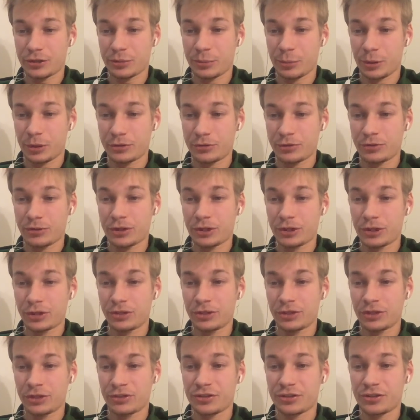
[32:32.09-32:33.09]
to more
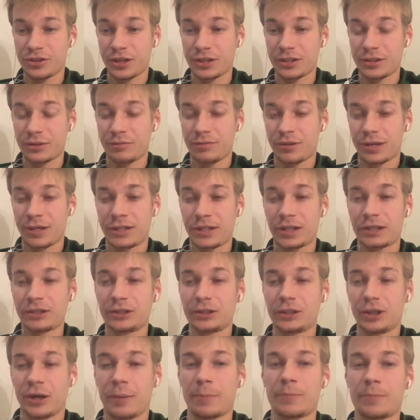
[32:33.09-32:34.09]
traditional consulting
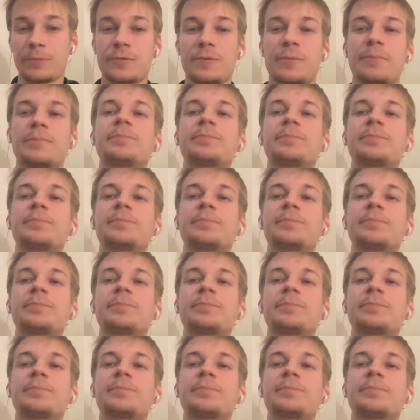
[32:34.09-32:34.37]
finance jobs?